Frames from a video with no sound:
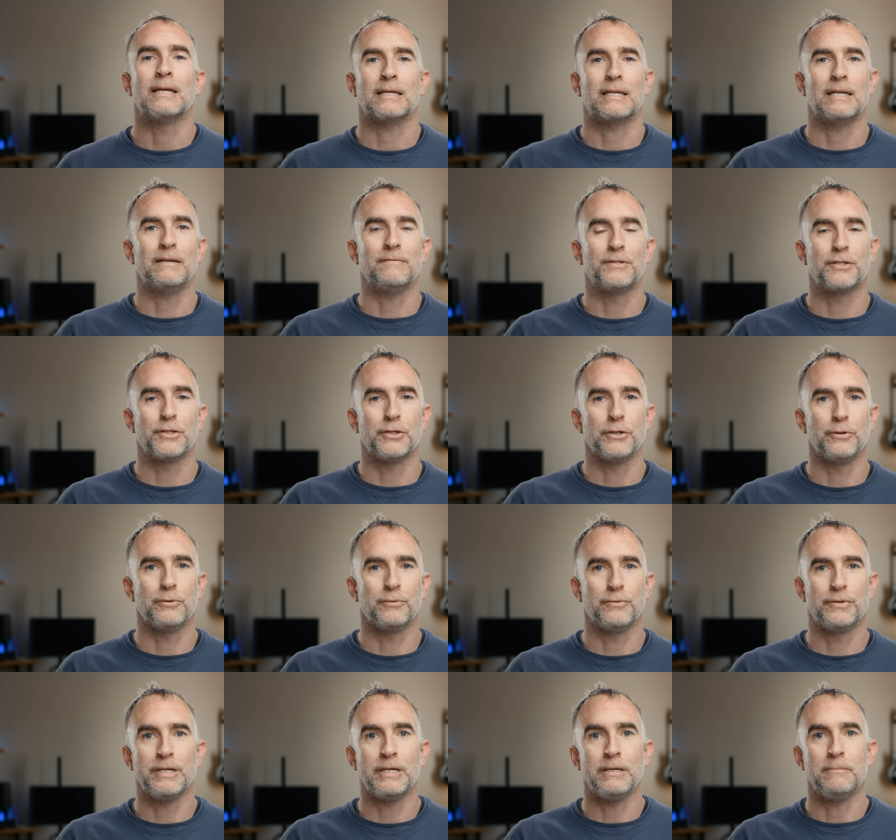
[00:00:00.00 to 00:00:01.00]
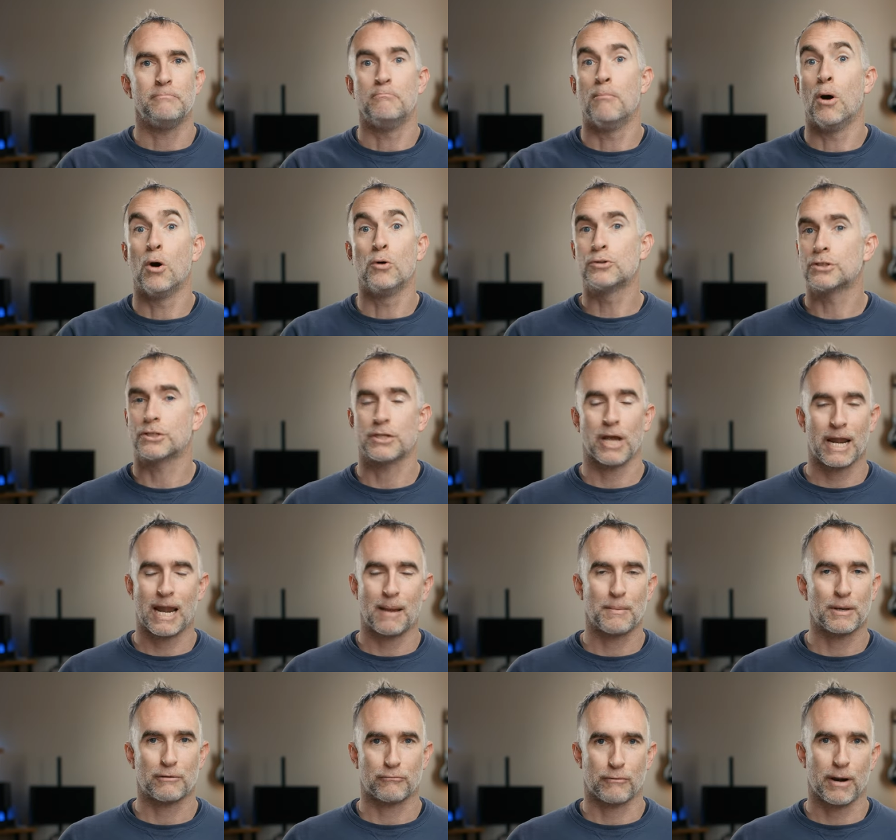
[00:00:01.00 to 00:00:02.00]
gives you the most
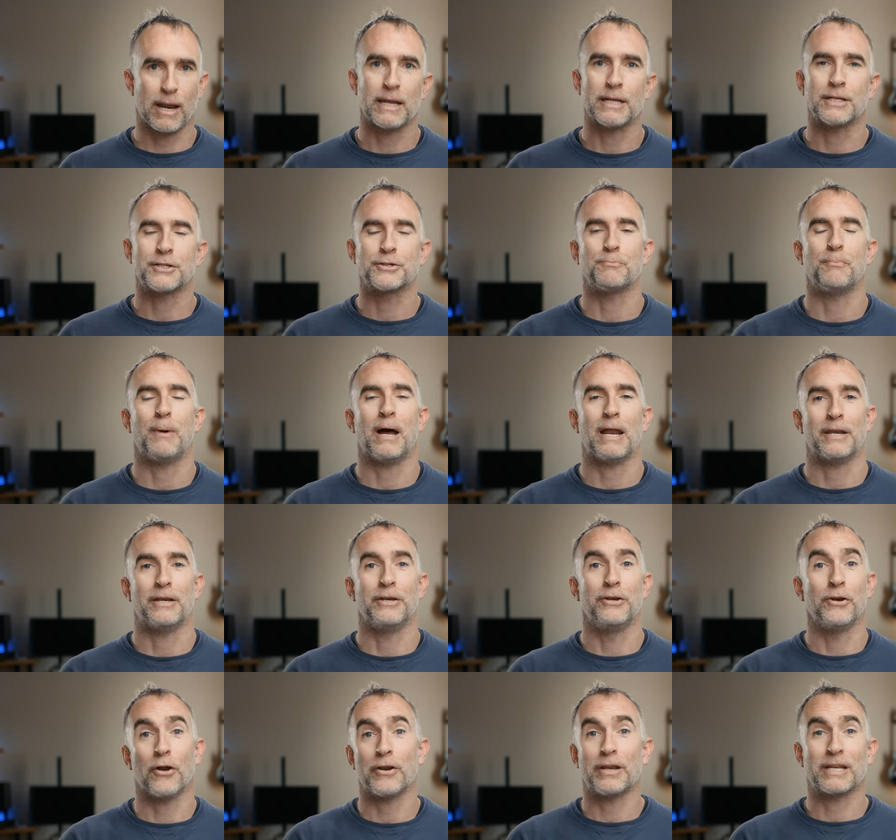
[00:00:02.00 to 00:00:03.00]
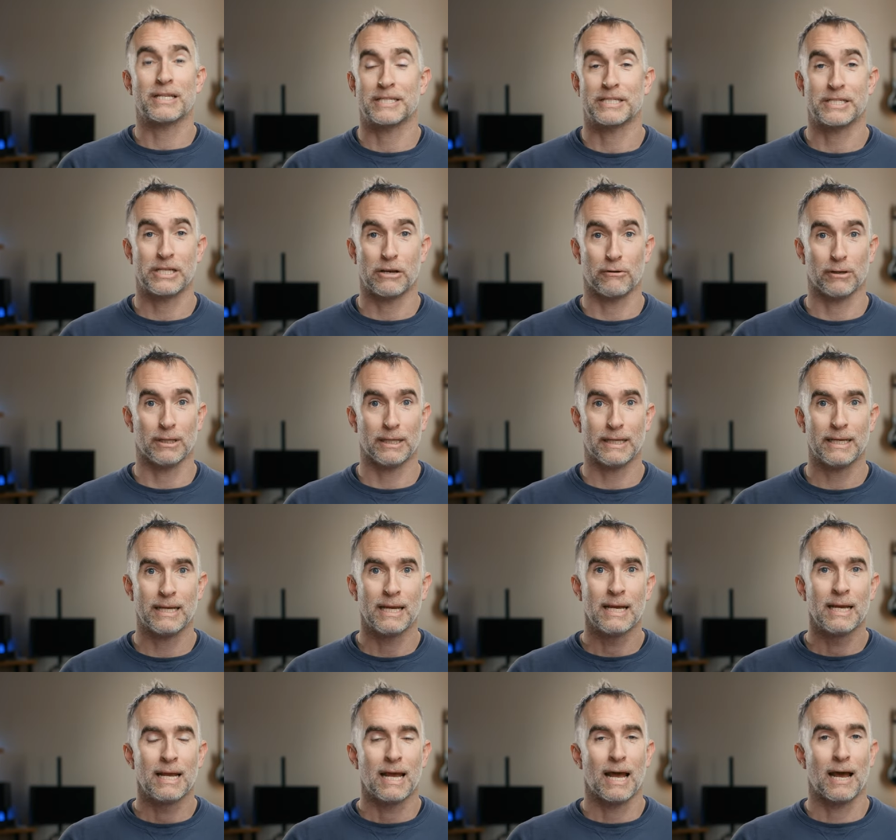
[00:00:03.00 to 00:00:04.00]
dynamic range, but not necessarily
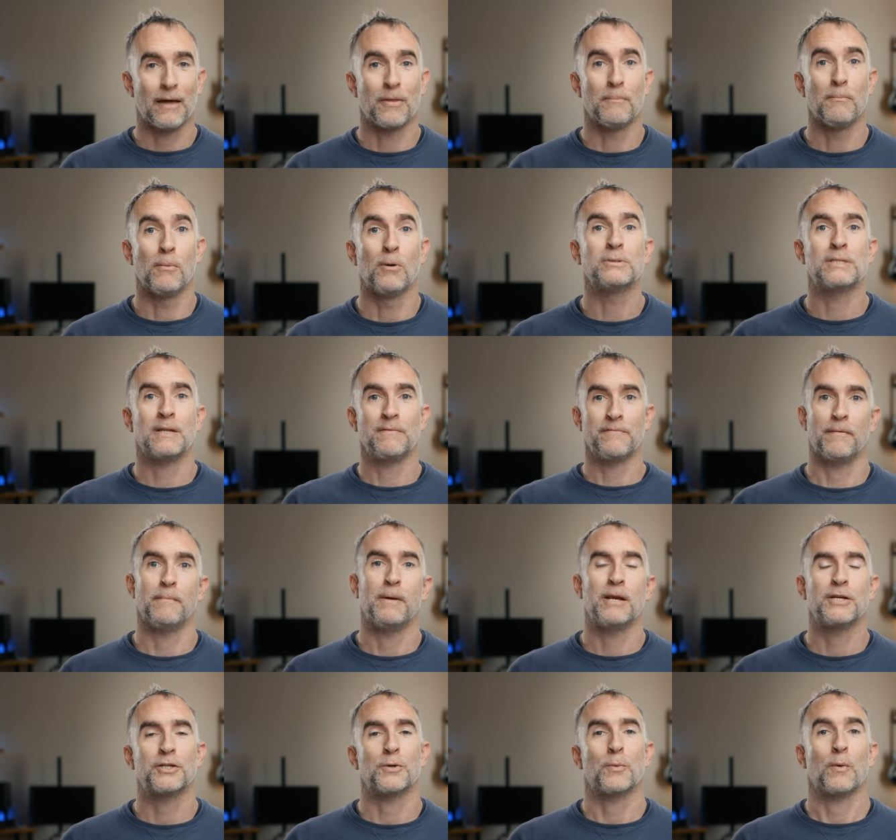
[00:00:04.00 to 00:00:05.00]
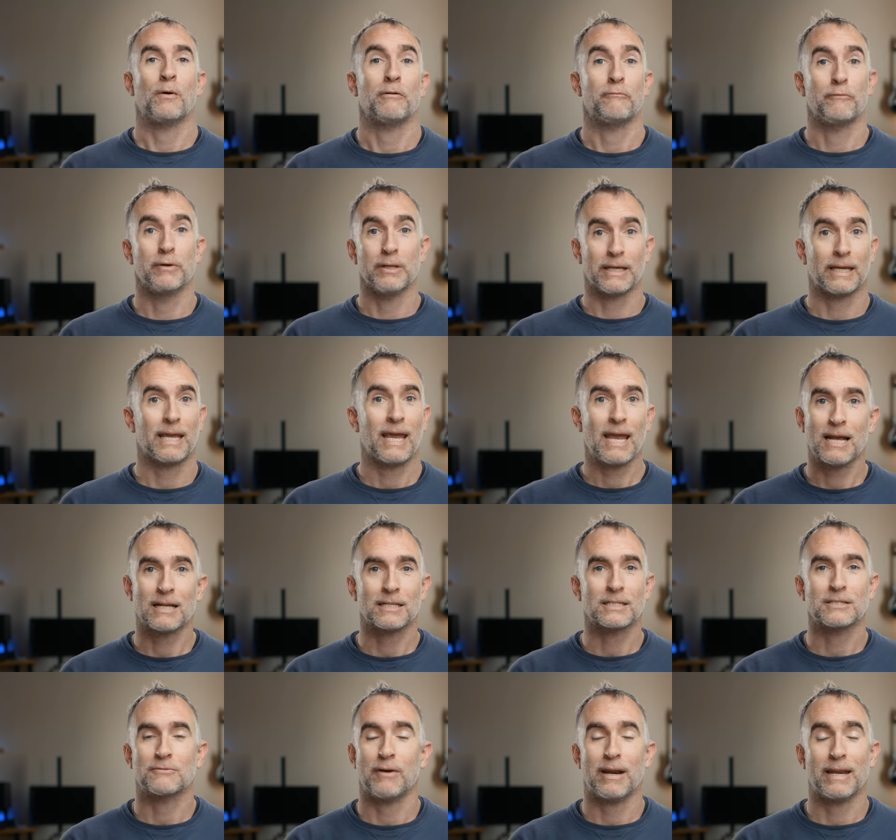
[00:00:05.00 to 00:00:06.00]
the most information where it really
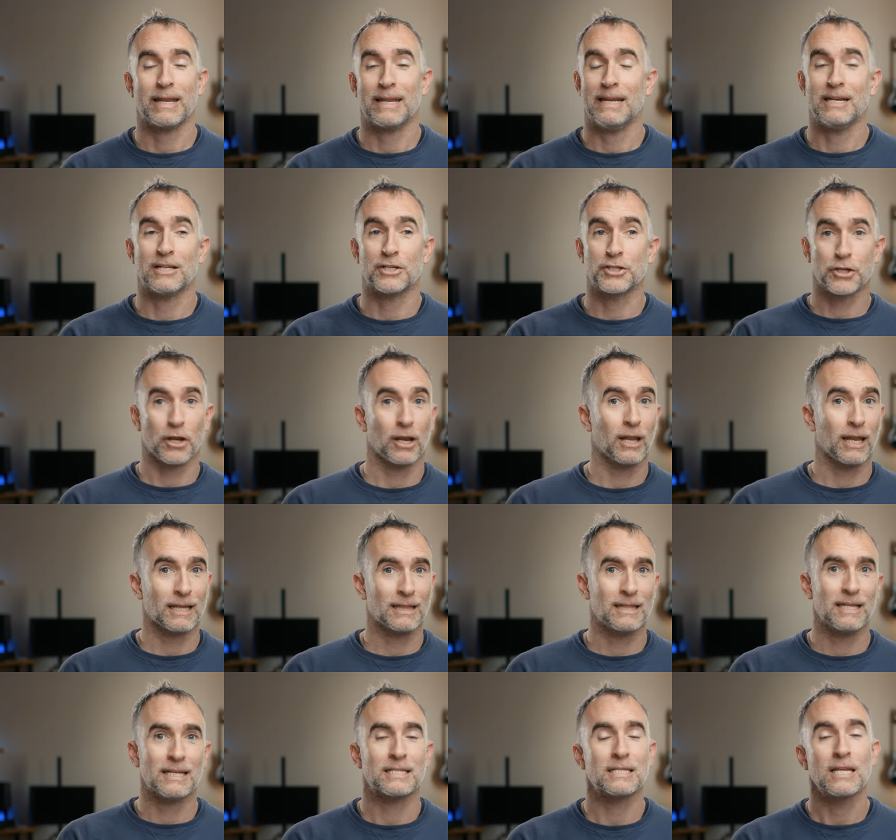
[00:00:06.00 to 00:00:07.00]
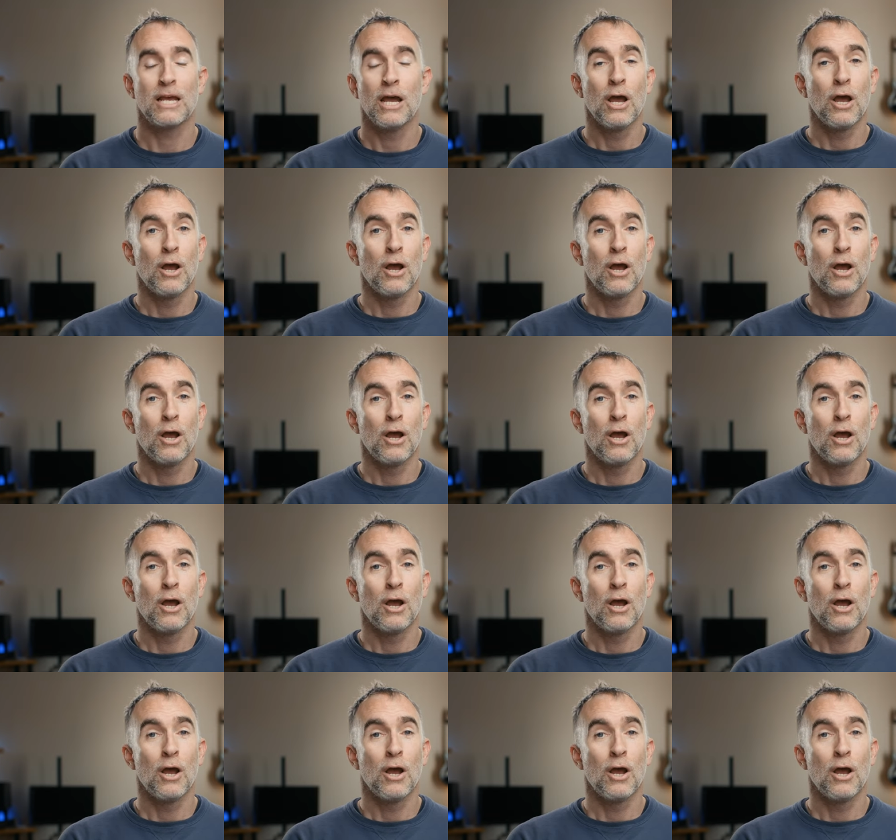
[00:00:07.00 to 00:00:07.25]
counts, right? In a shot like this,